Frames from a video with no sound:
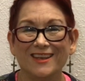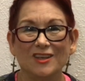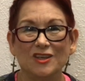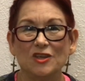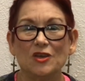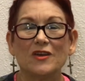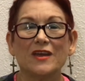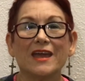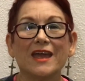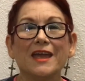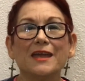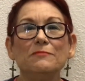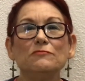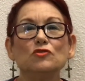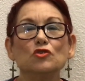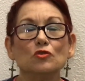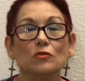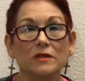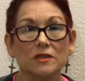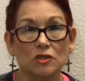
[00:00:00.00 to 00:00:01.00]
You came
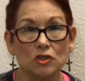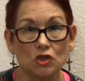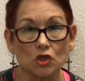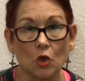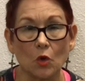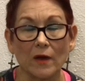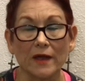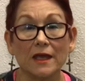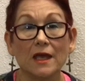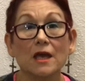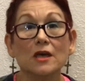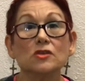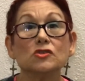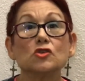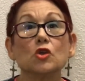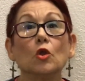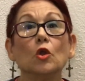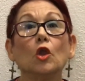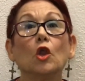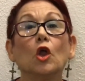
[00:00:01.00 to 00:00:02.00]
to enjoy.
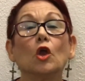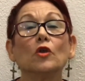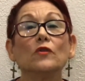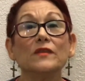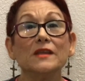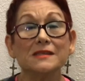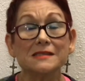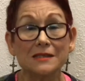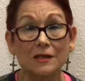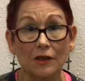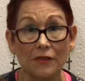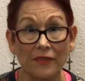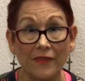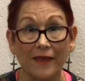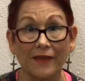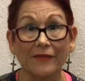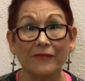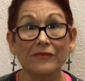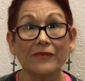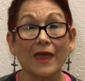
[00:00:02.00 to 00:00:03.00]
So learn these little
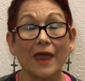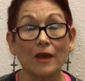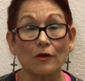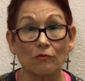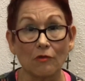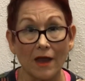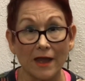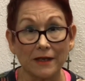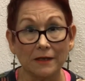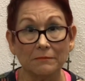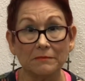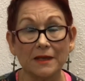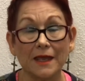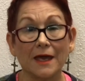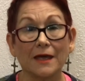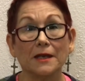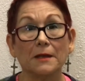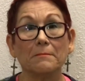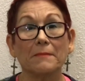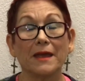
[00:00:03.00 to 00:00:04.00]
things and write them
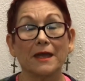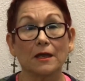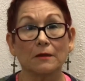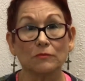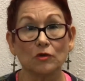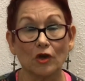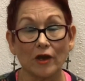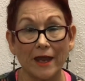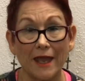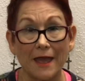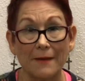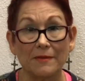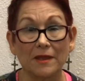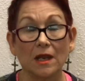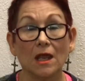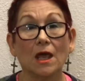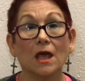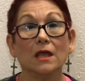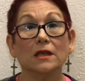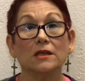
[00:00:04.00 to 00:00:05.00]
down and make them your habit.
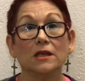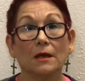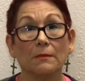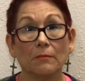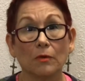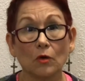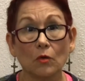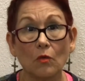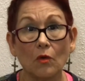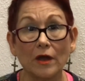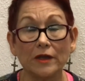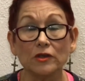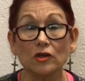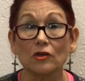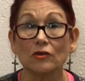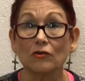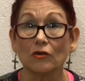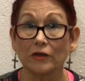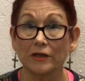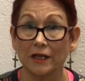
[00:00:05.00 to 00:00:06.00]
Number one, you're
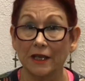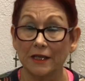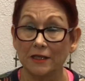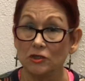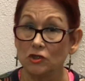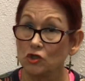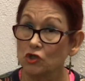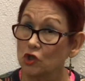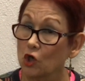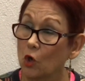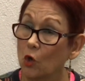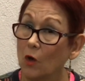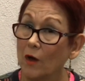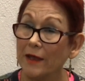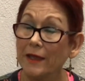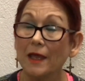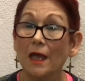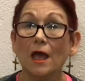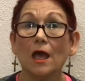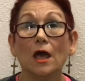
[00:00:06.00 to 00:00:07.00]
going to
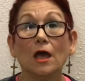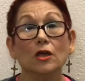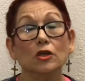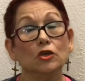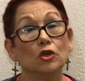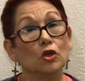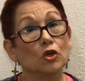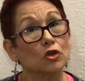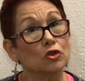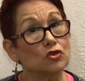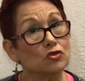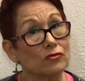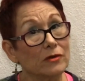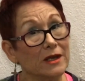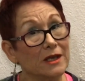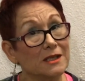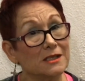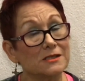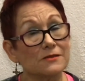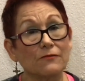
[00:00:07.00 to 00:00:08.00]
enjoy your
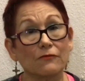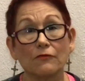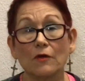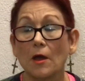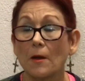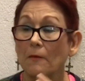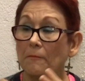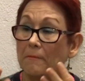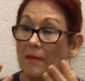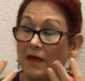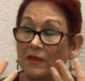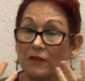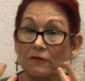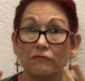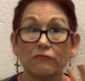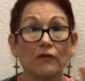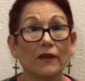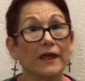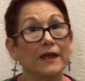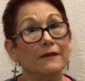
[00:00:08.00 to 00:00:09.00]
drinks by the
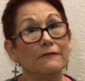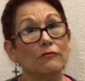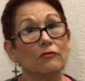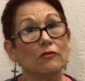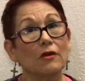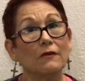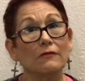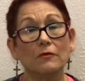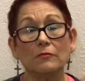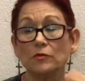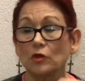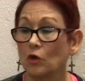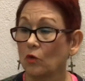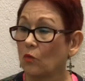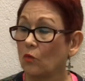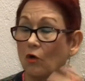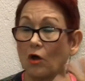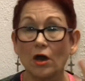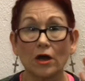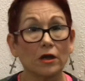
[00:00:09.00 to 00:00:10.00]
flavor of them, your
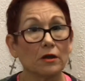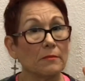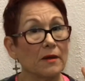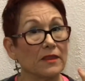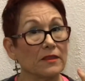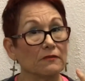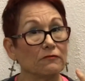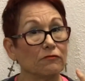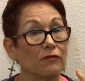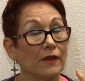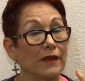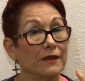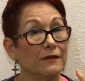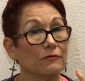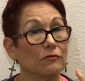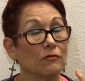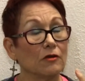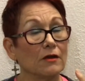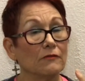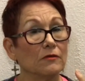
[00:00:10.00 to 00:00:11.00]
water by the
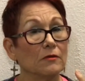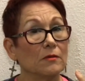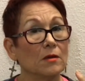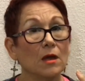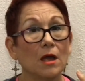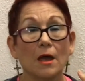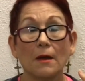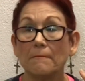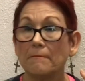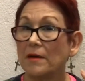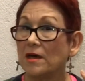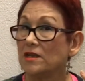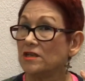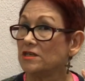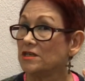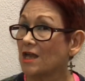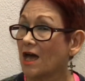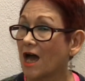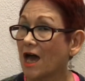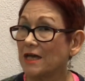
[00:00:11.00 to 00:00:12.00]
flavor of them, but
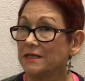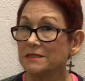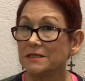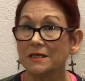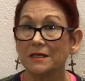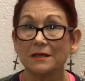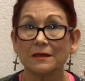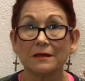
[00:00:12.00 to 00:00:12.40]
not